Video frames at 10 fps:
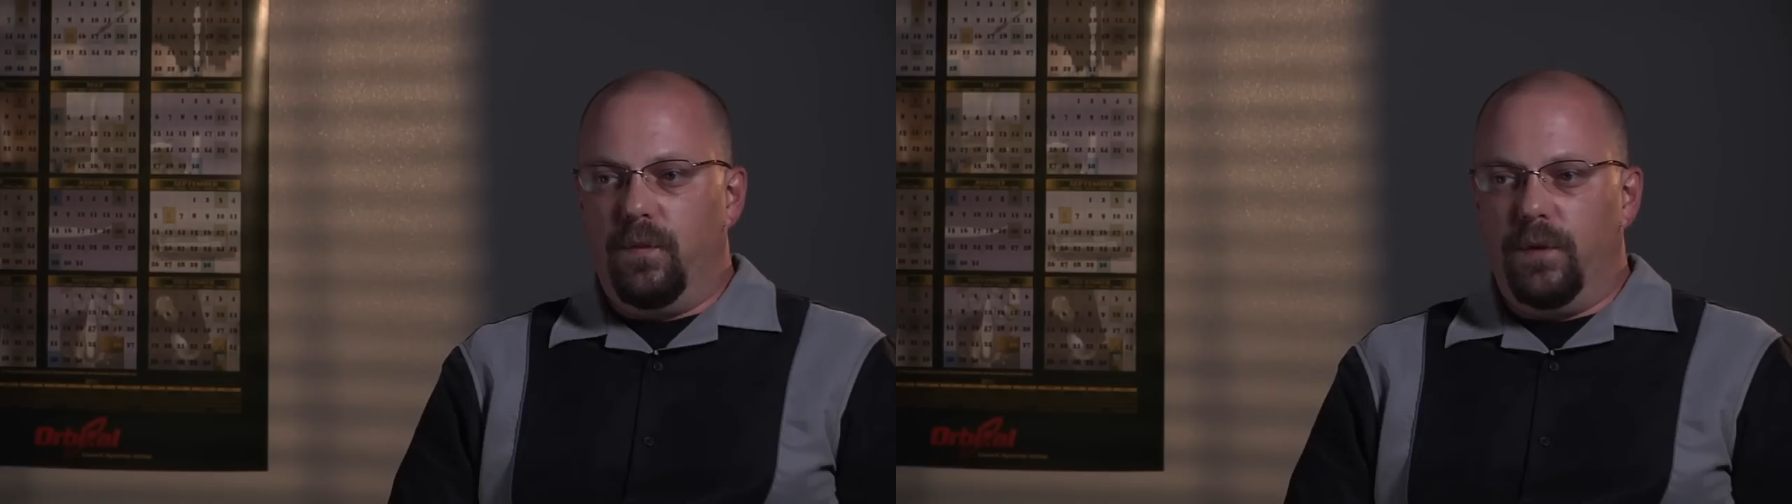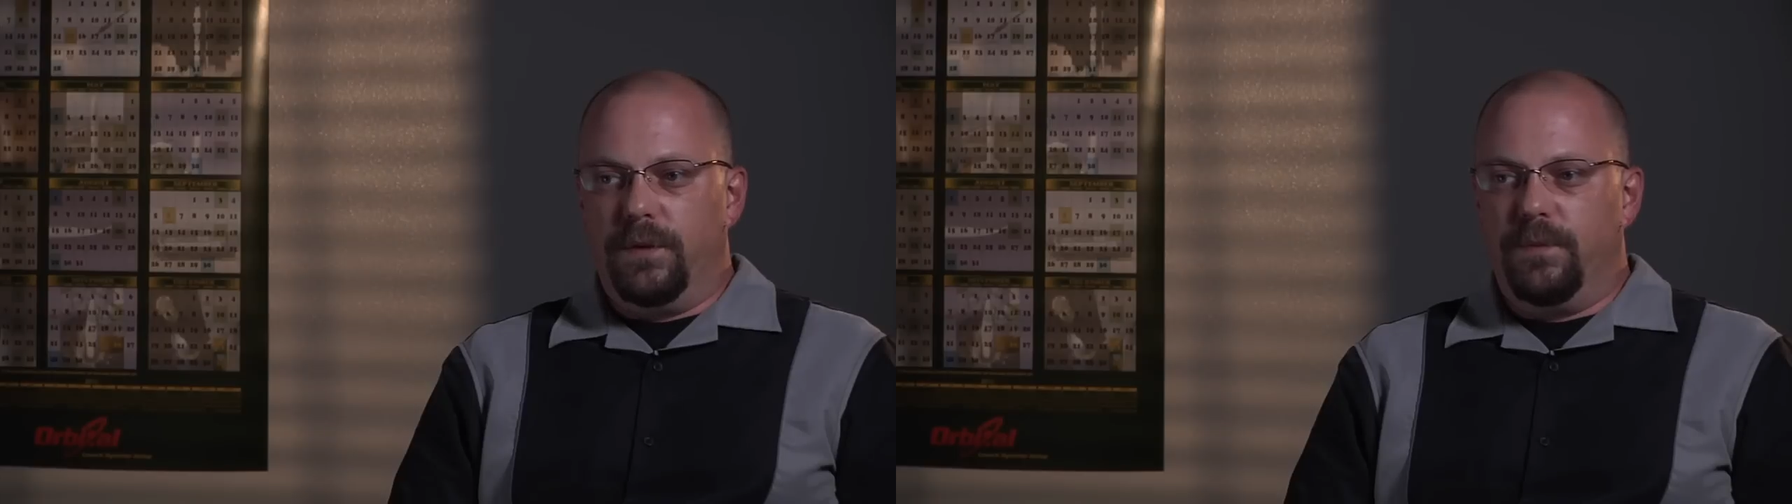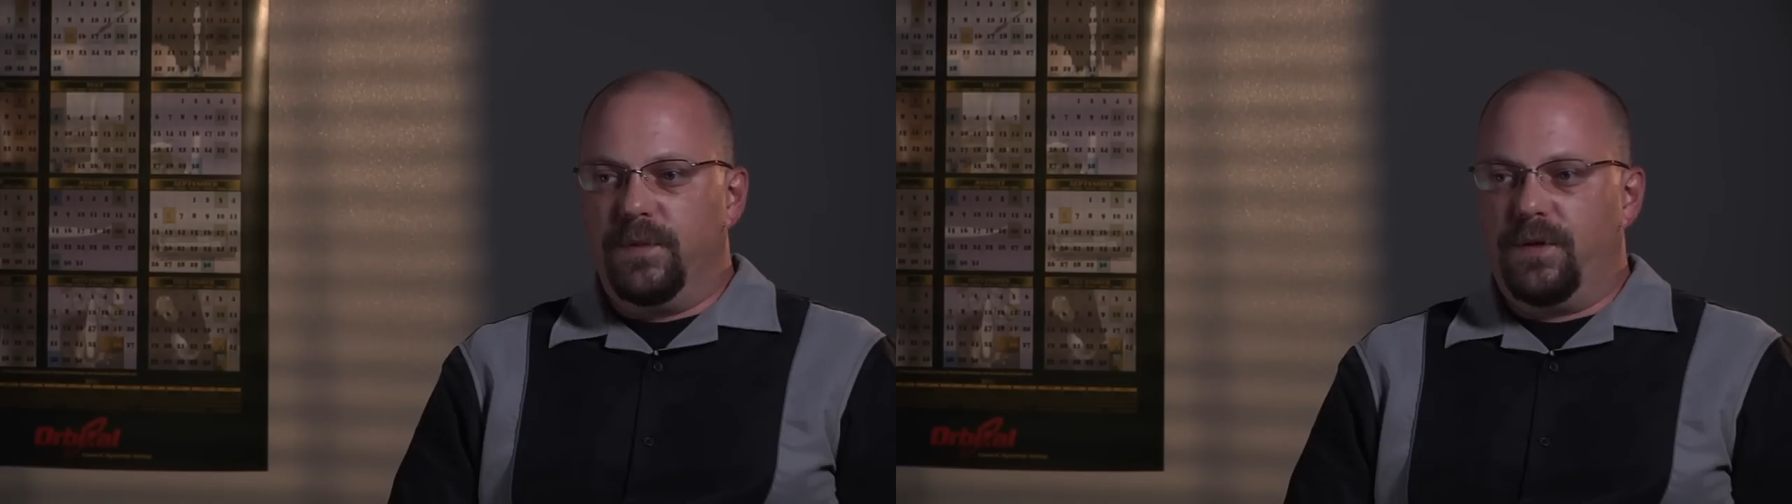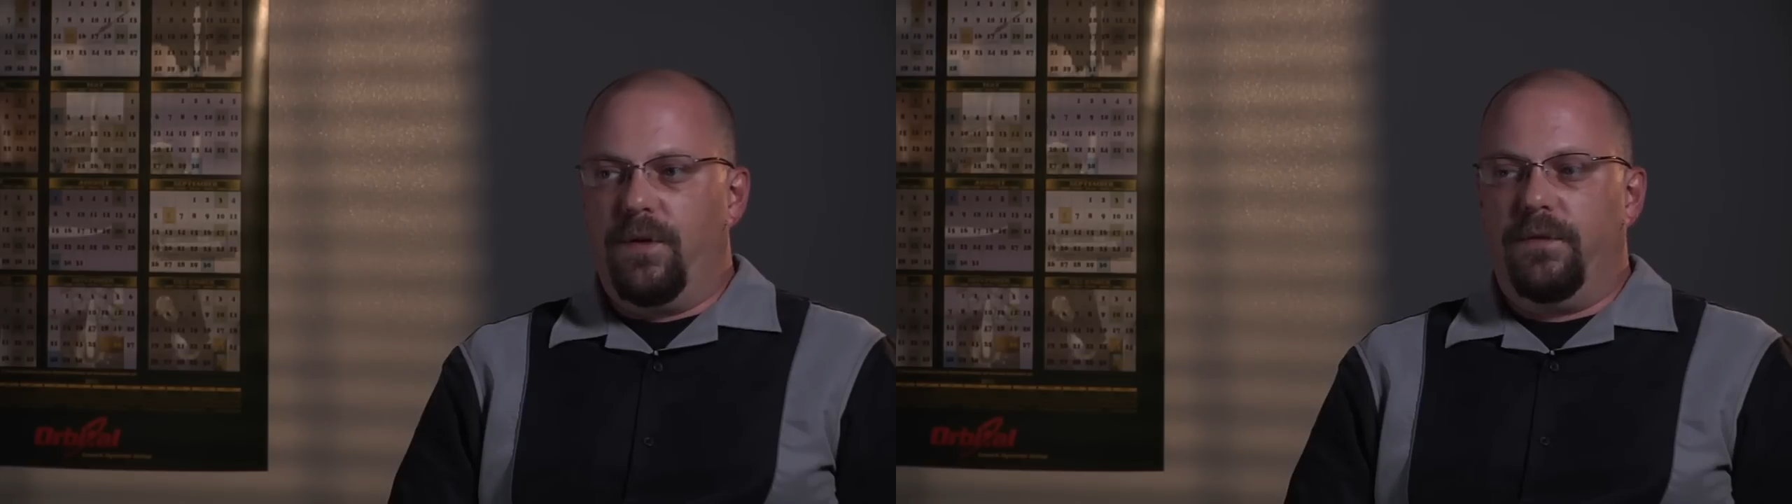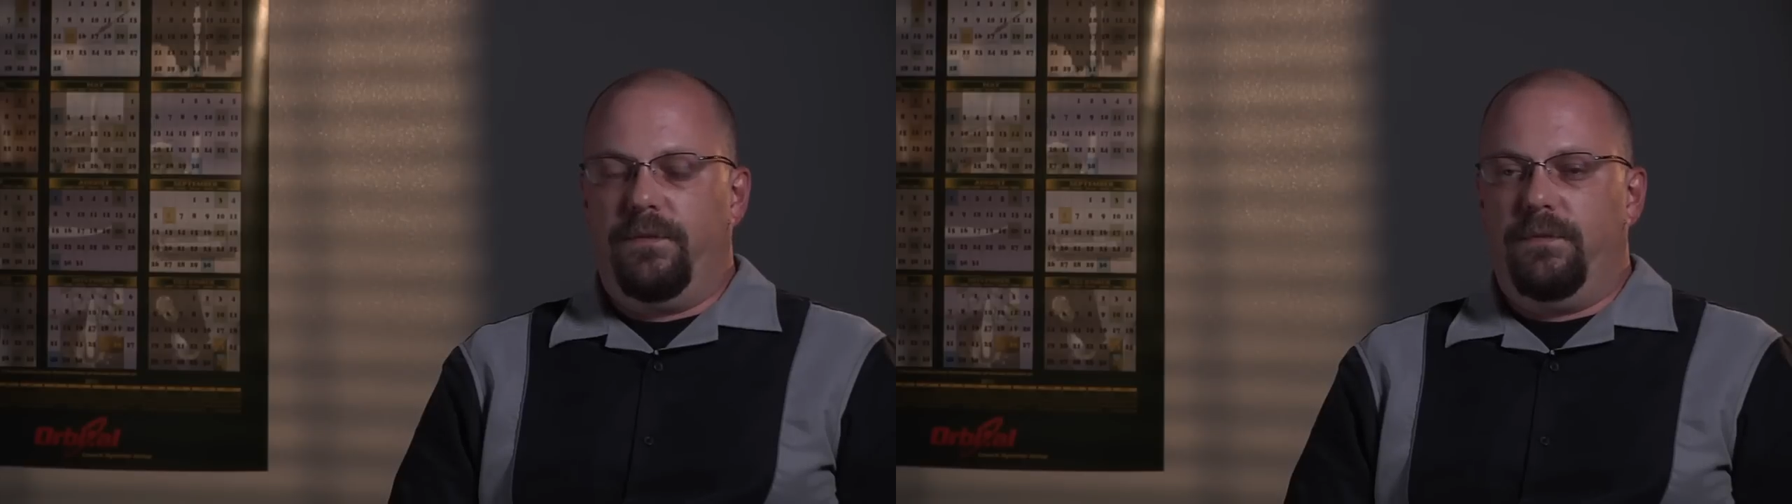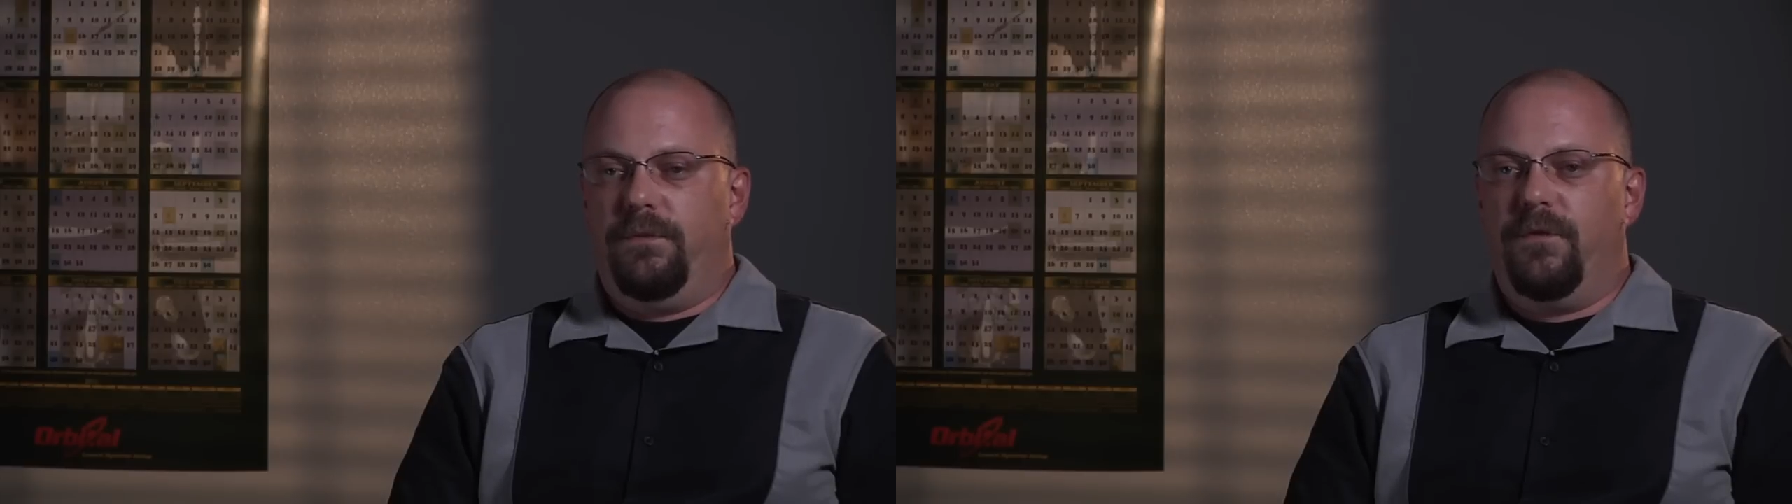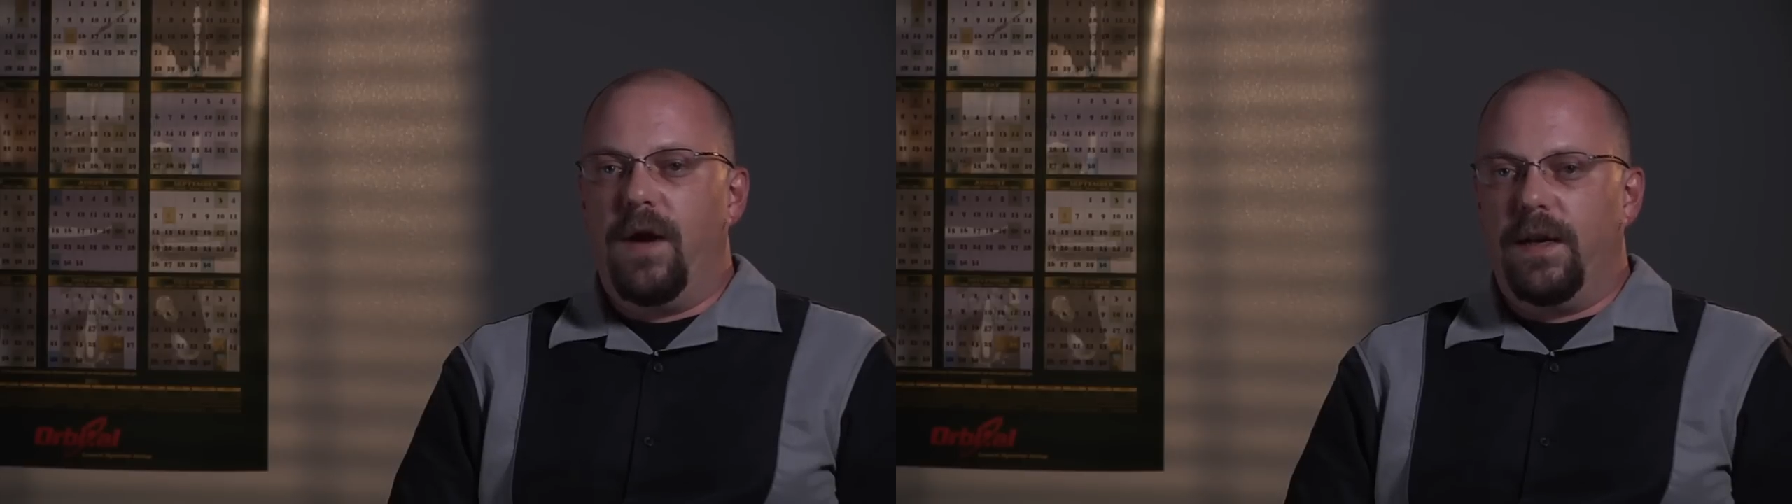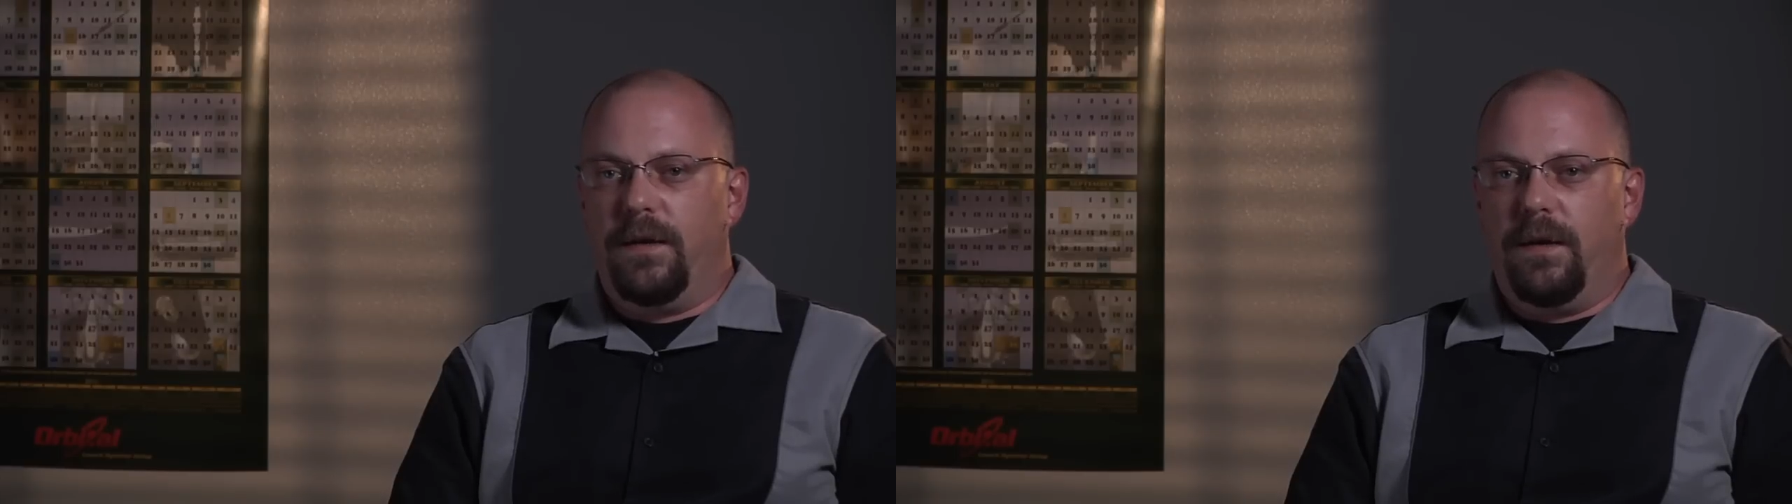would start
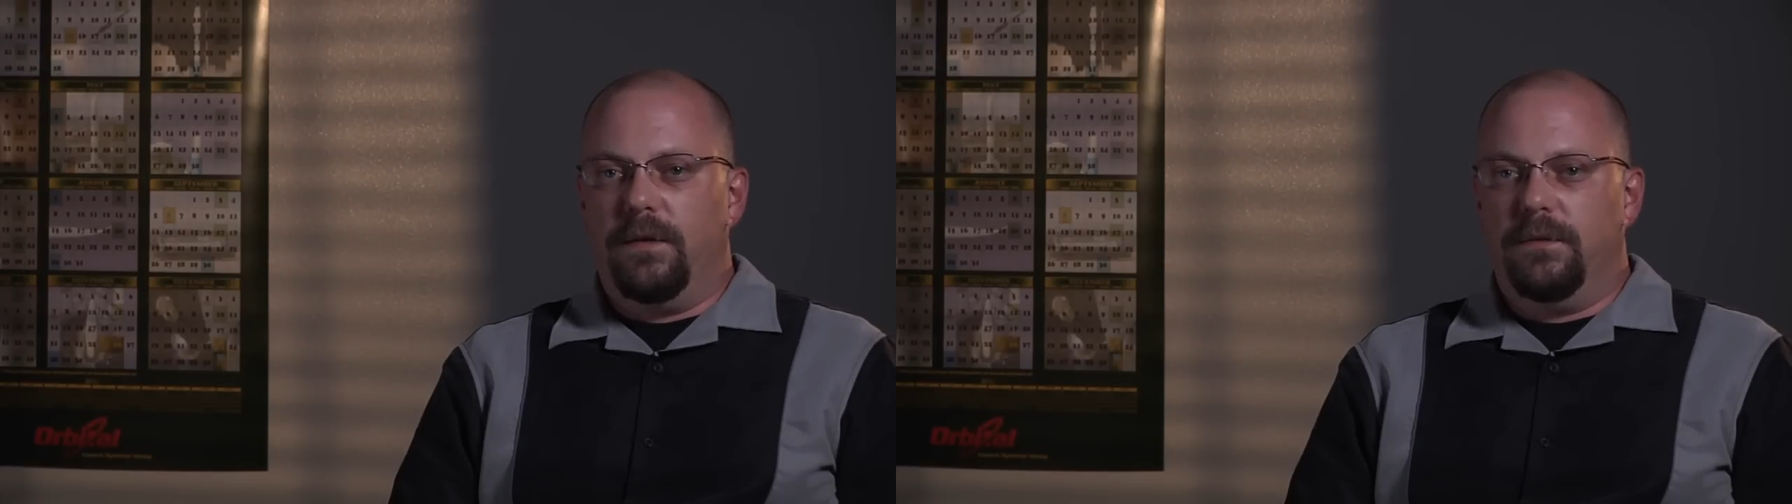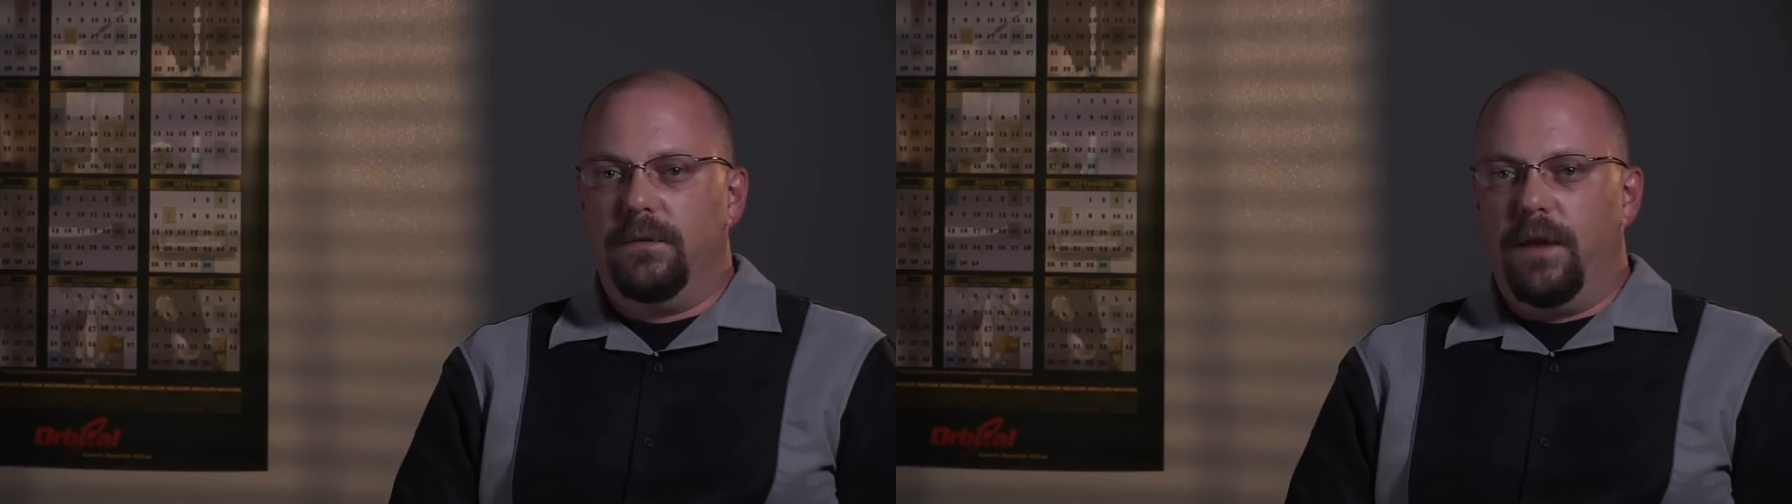Friday night